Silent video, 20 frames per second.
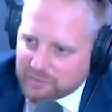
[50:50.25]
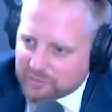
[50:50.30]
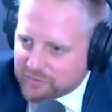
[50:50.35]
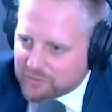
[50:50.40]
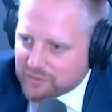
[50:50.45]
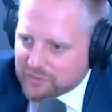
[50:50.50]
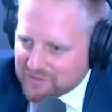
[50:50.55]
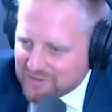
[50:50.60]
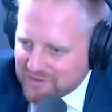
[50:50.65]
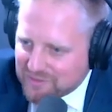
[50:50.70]
Of
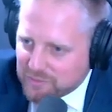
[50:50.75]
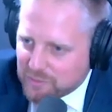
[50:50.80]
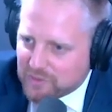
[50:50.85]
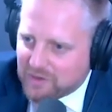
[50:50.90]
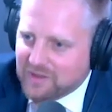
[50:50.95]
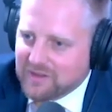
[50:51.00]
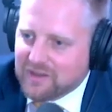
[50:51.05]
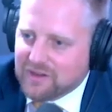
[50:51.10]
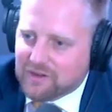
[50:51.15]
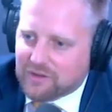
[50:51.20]
course, it's more
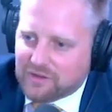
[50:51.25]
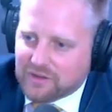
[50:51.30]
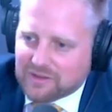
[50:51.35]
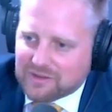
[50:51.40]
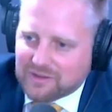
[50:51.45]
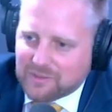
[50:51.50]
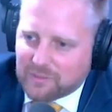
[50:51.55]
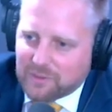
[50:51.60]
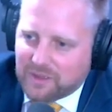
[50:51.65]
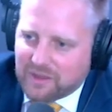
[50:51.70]
like a
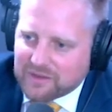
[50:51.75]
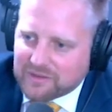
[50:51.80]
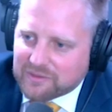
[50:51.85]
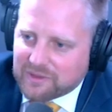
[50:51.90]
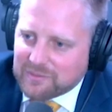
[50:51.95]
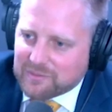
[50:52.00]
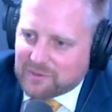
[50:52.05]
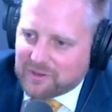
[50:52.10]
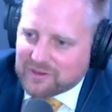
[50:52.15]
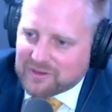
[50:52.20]
collectible
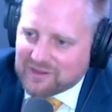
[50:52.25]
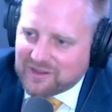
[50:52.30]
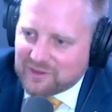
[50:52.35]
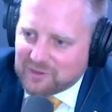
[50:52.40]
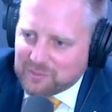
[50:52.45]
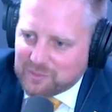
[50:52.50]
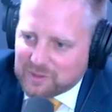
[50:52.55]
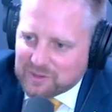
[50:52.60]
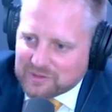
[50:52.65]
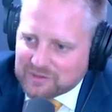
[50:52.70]
item right
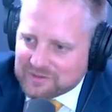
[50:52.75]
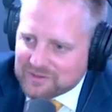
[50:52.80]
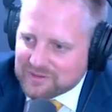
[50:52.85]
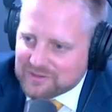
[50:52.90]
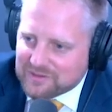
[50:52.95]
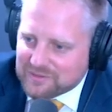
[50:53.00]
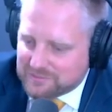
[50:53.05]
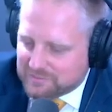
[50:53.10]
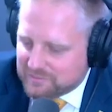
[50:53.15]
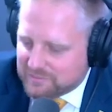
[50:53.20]
now, but
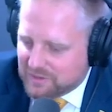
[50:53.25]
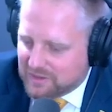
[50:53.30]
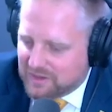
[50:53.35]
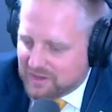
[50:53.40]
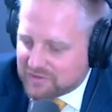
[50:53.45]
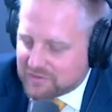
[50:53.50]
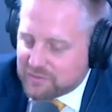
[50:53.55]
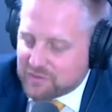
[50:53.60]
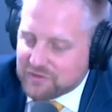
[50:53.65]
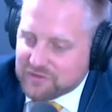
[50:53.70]
the
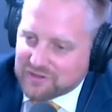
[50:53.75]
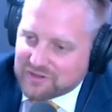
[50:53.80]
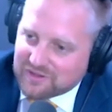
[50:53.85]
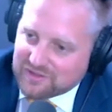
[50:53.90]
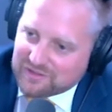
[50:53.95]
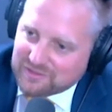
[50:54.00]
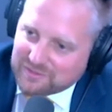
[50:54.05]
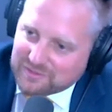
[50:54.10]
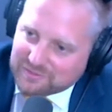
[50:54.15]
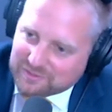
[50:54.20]
last version
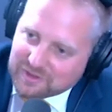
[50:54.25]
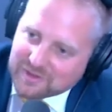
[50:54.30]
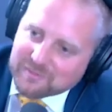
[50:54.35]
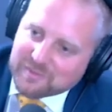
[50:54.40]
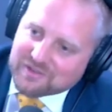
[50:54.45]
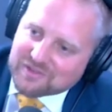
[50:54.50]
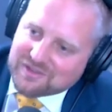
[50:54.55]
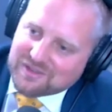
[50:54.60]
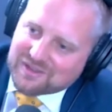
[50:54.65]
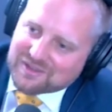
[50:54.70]
has a Fredrik
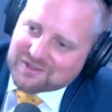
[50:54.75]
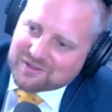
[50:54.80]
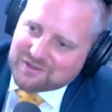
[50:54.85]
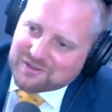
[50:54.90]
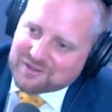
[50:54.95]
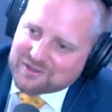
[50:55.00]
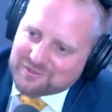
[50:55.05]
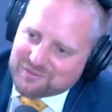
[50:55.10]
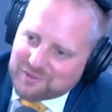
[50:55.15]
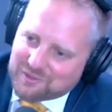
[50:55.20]
Bastiat
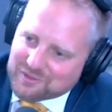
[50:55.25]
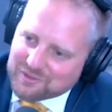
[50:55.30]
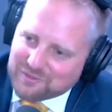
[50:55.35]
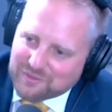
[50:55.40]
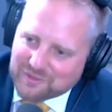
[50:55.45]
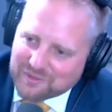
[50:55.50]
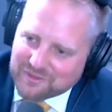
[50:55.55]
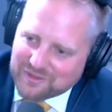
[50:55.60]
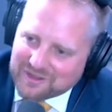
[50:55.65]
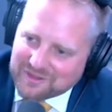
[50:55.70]
on it for the
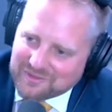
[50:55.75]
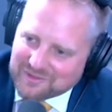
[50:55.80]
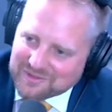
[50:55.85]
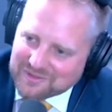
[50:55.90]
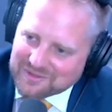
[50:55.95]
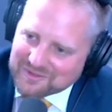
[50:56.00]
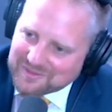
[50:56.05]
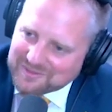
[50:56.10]
4th anniversary.